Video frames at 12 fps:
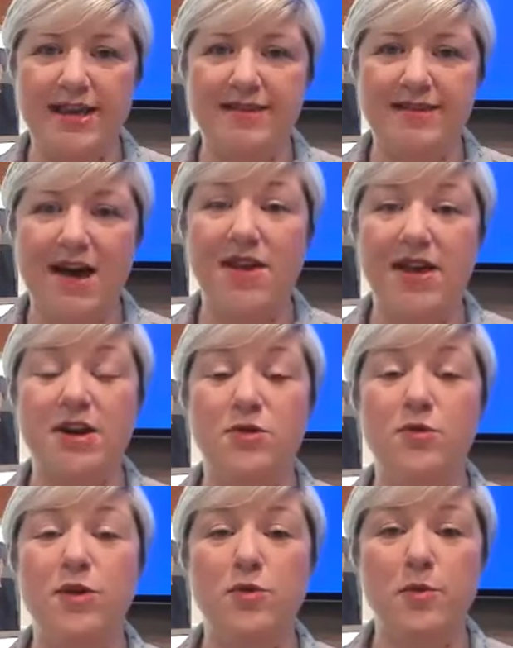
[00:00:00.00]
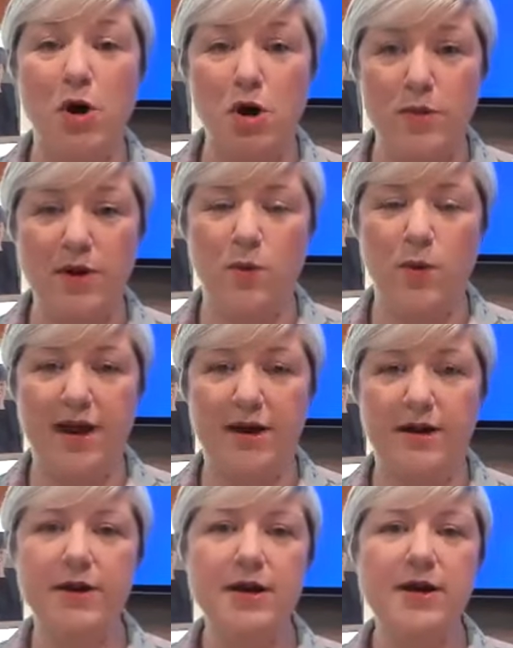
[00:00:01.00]
is having, and a real moment
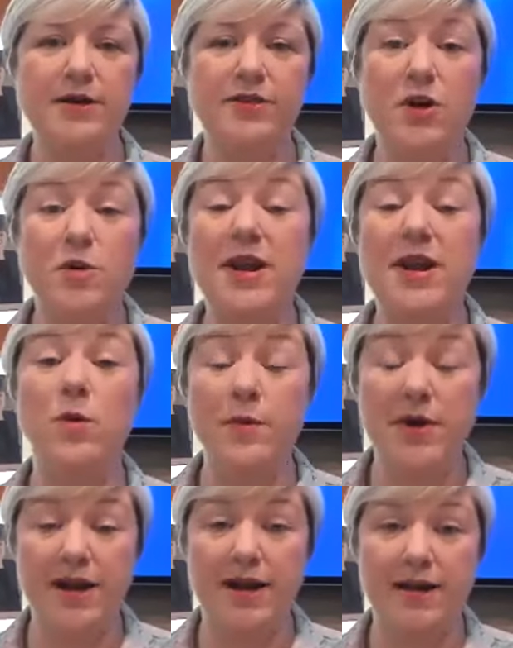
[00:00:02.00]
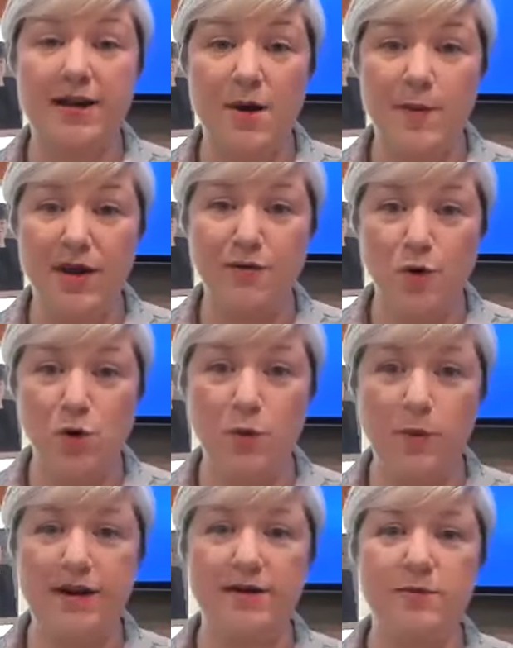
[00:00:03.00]
where so many women are coming
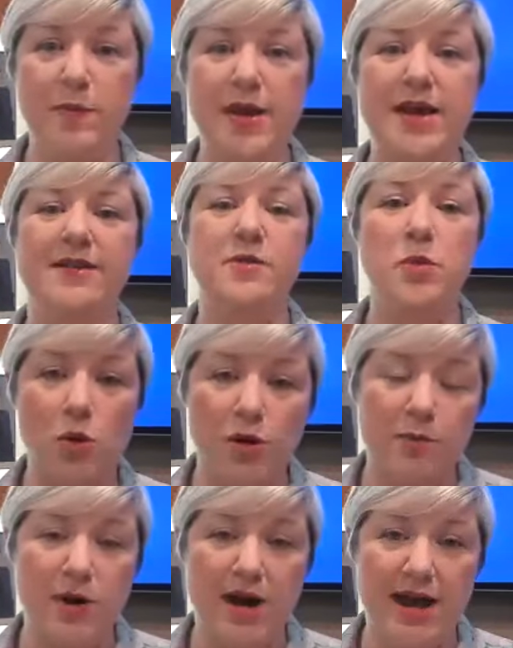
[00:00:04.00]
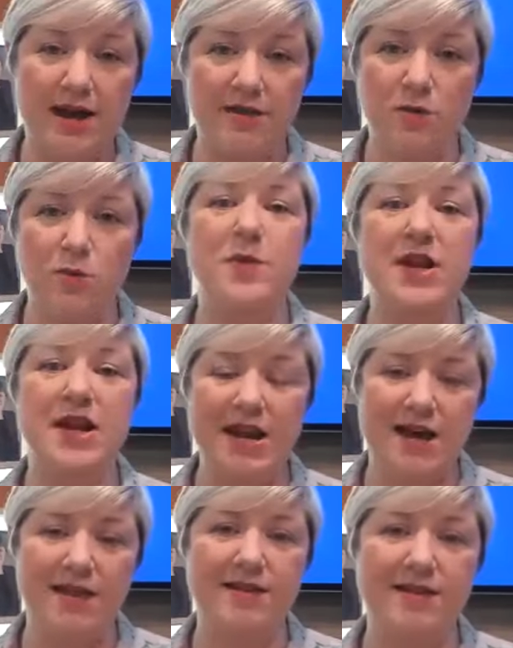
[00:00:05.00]
forward, being supported by other women and
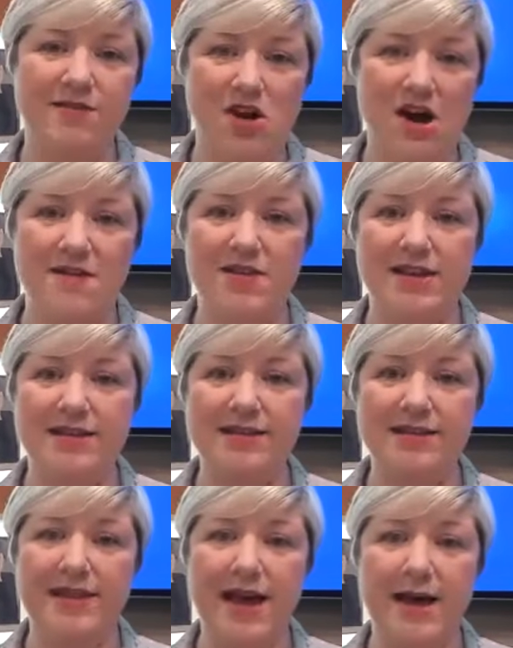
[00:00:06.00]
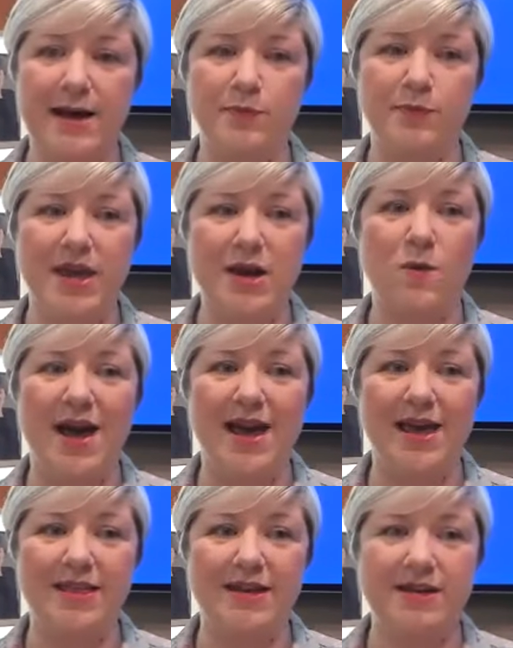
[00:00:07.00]
other survivors in a
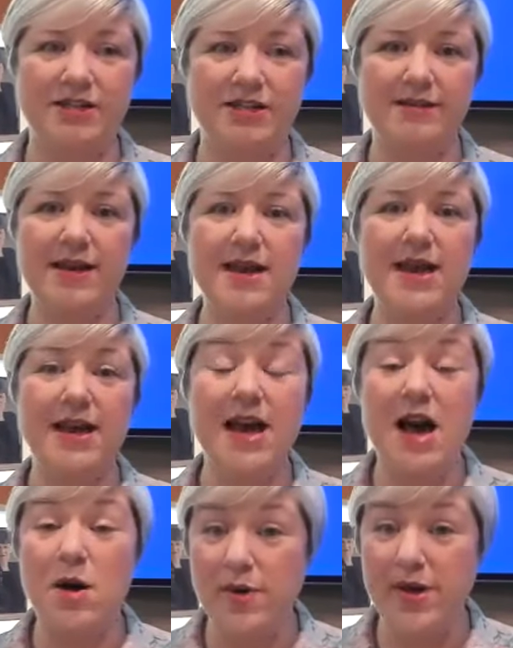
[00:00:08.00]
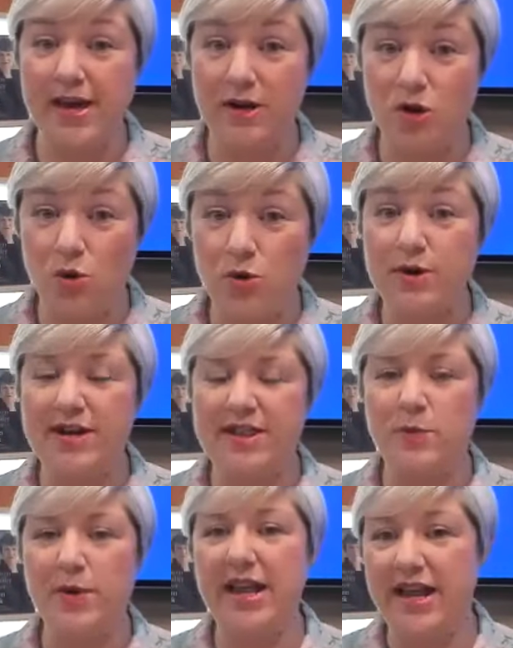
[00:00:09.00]
way that just can't be ignored. At the
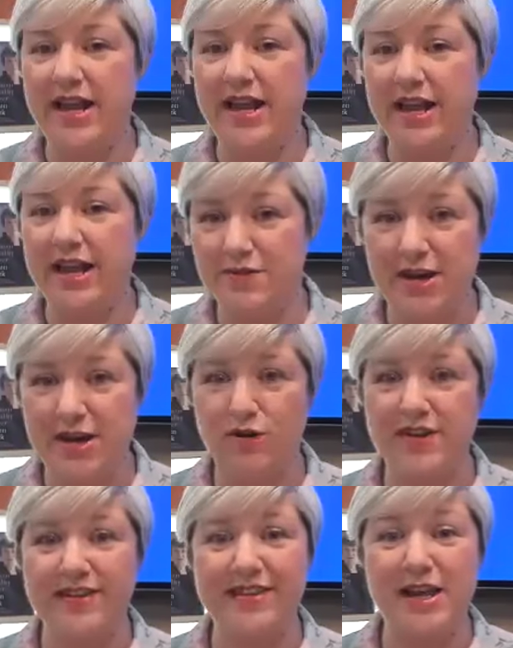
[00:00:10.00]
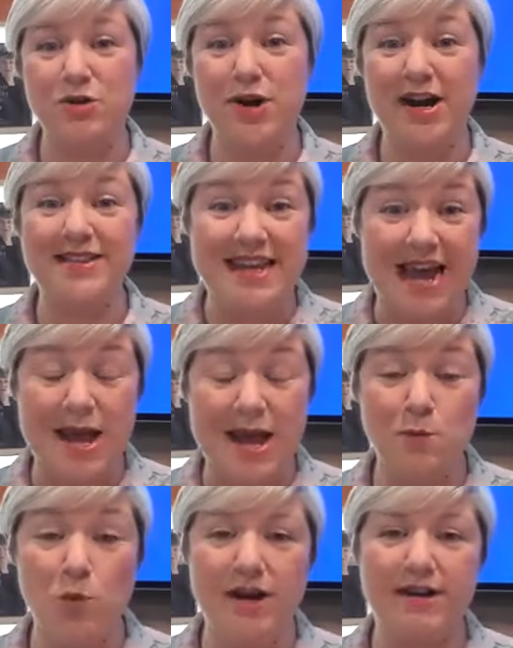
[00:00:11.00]
beginning of the year, obviously, Grace
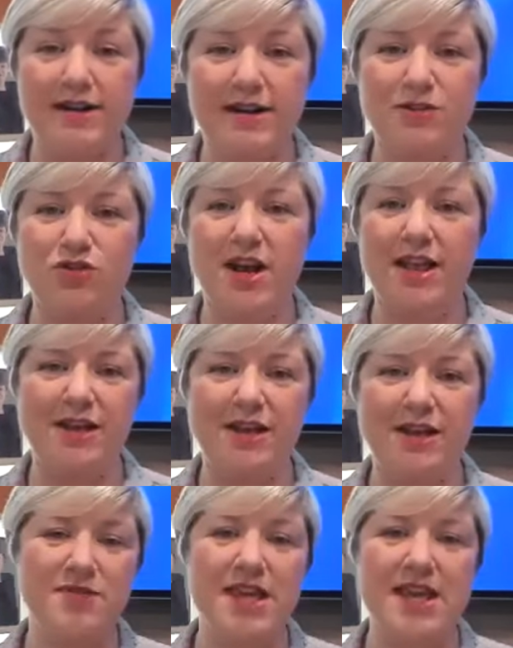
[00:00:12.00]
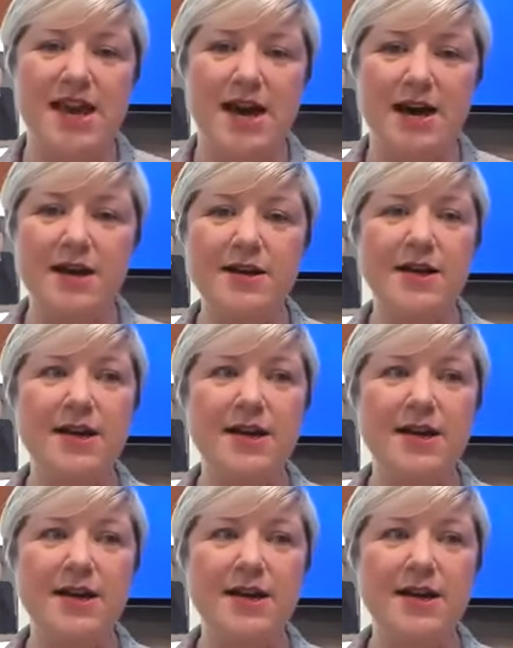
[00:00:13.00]
Tame won Australian of the Year.